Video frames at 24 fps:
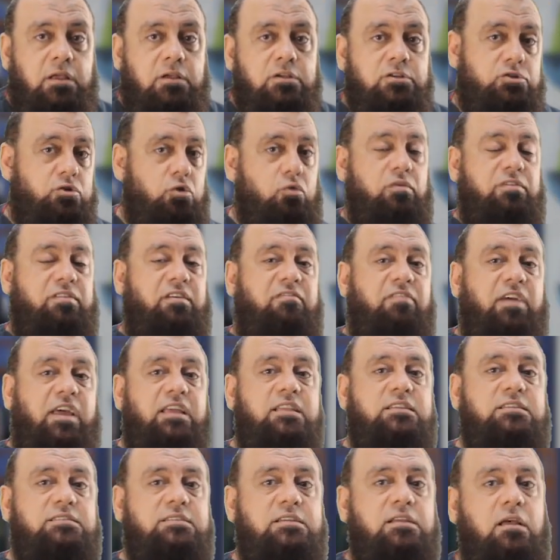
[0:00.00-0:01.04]
So the
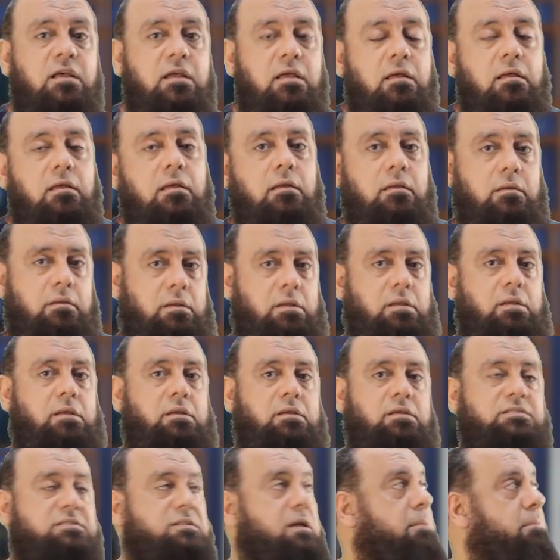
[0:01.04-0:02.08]
veins, uh,
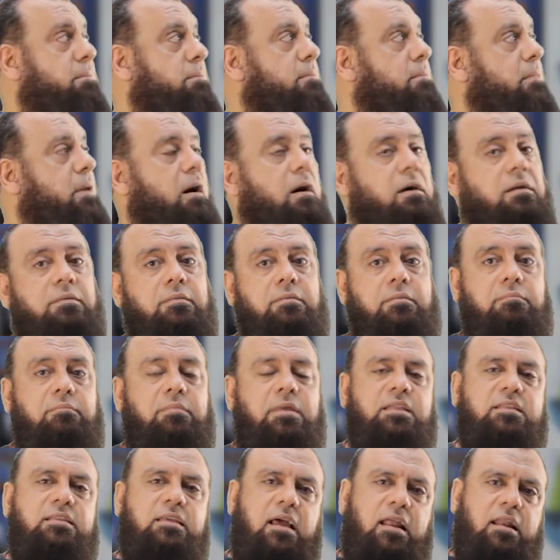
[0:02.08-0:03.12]
some are
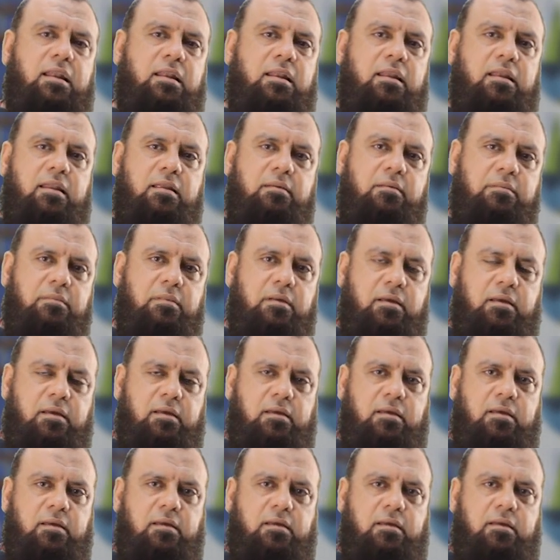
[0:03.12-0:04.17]
medial uh,
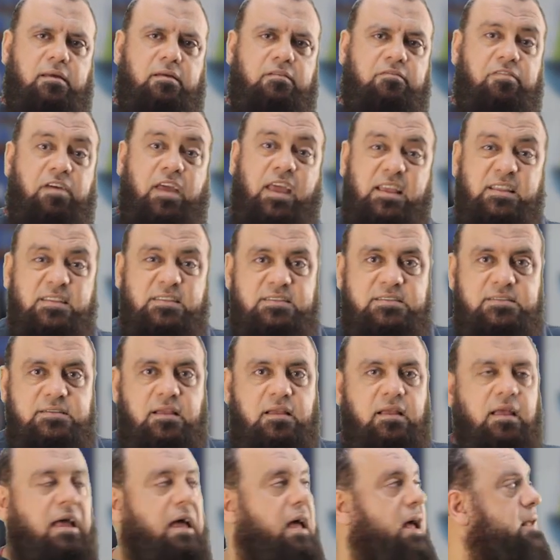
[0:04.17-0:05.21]
uh veins
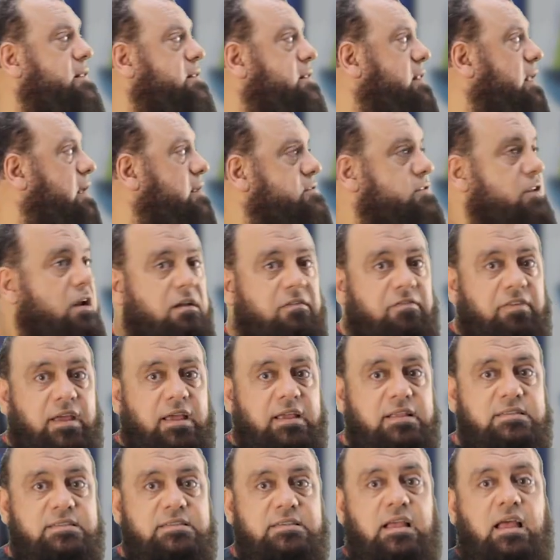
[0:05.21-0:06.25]
and lateral
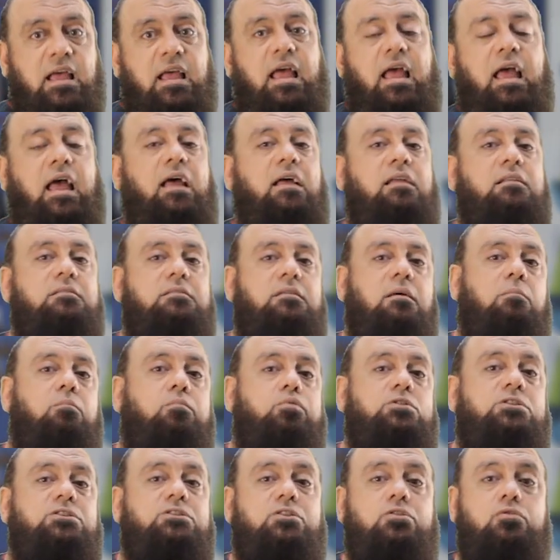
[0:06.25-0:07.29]
veins and
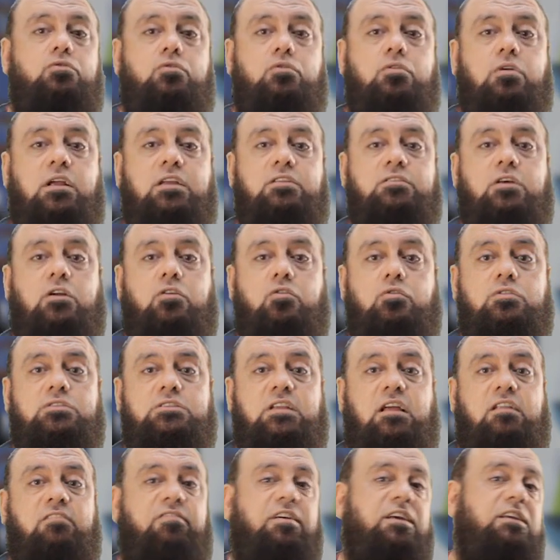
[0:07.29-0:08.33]
posterior
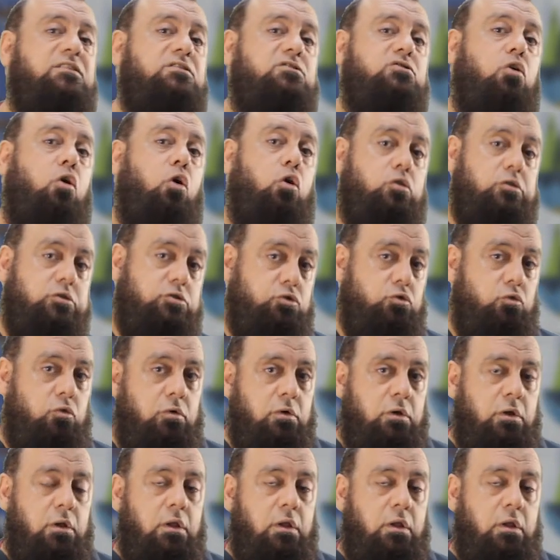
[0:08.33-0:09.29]
intercostal veins also.